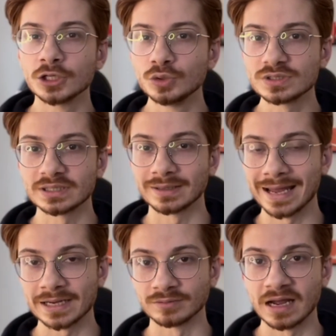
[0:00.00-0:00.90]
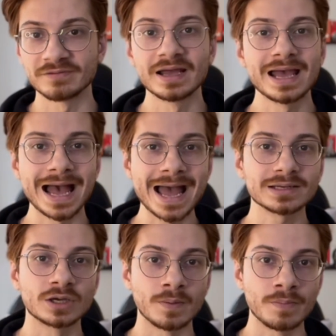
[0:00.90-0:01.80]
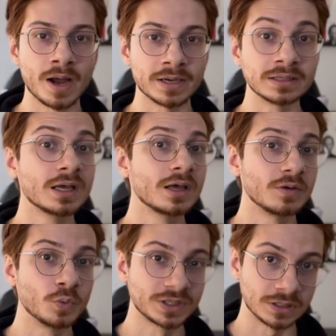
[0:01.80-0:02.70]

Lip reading: using LangGraph and combine it with